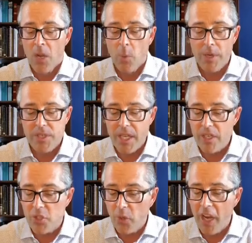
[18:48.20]
which they
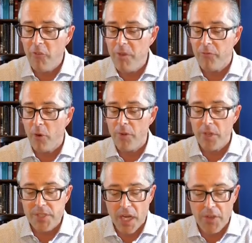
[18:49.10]
drave before
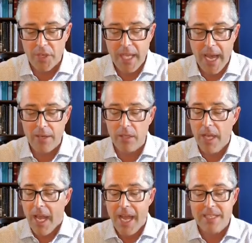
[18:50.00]
those other cattle,
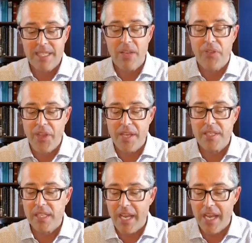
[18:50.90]
and said,
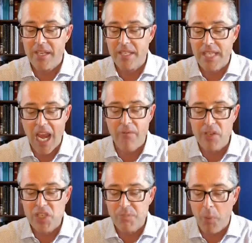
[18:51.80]
This is
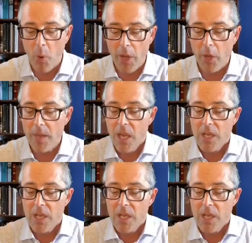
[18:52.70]
David's spoil.